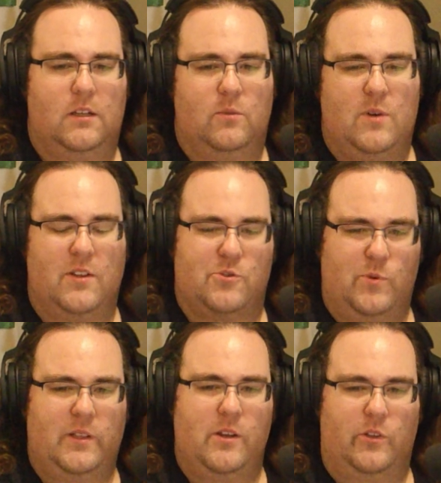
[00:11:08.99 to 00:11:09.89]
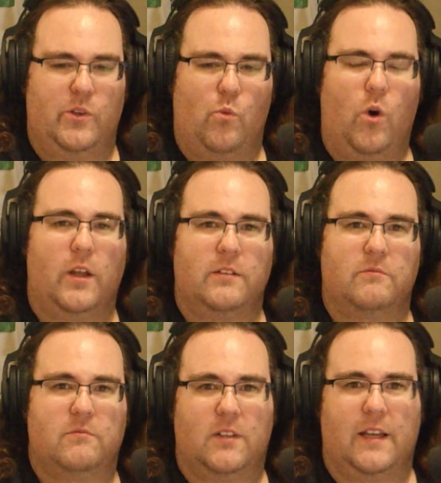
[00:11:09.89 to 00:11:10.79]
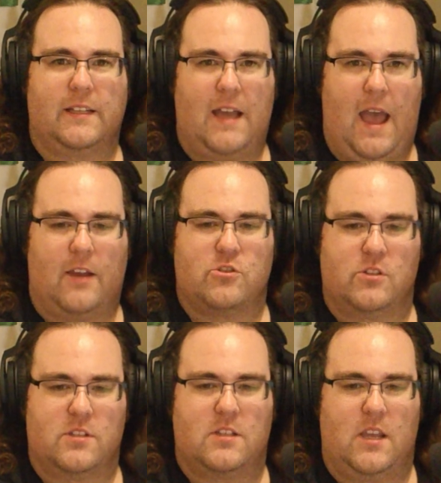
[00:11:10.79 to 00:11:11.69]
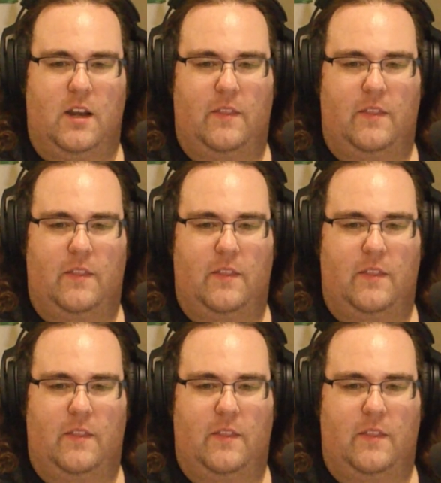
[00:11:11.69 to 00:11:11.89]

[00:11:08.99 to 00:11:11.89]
Well, there's really only one like action scene,